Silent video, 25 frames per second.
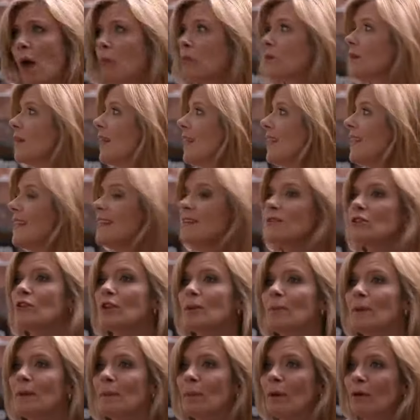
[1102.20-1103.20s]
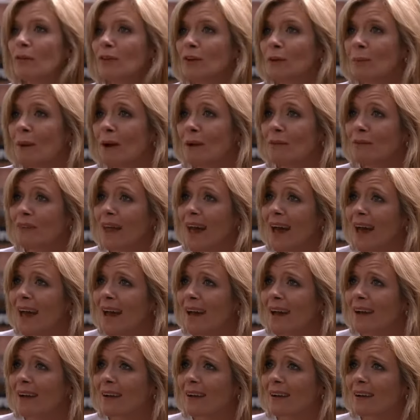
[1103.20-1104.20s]
Oh, like he's going to be bothered about
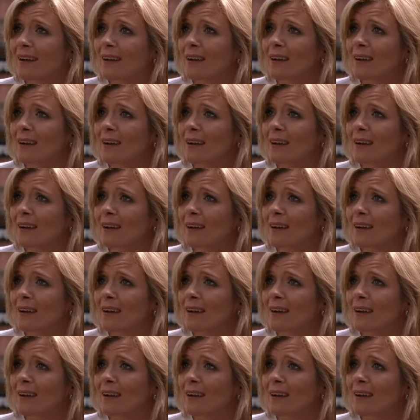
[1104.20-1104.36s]
that.